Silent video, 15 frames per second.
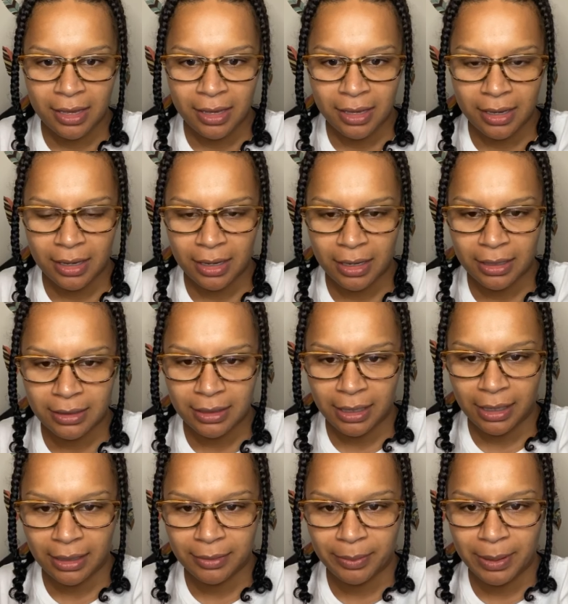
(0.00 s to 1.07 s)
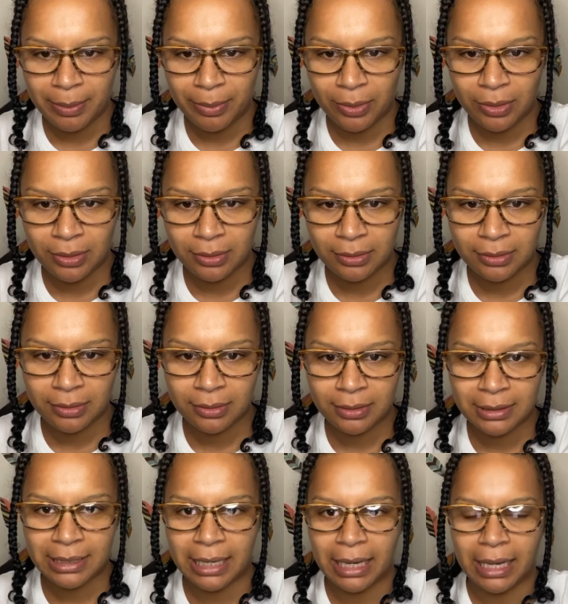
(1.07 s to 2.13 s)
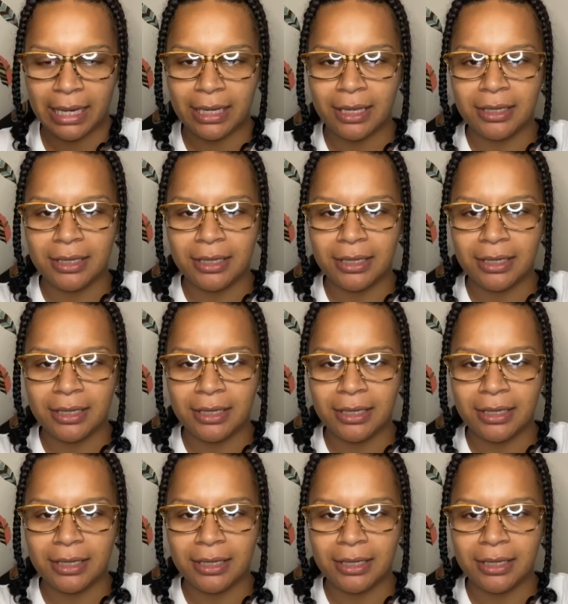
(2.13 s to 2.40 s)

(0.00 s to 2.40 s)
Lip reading: Gotta tag people. Tag.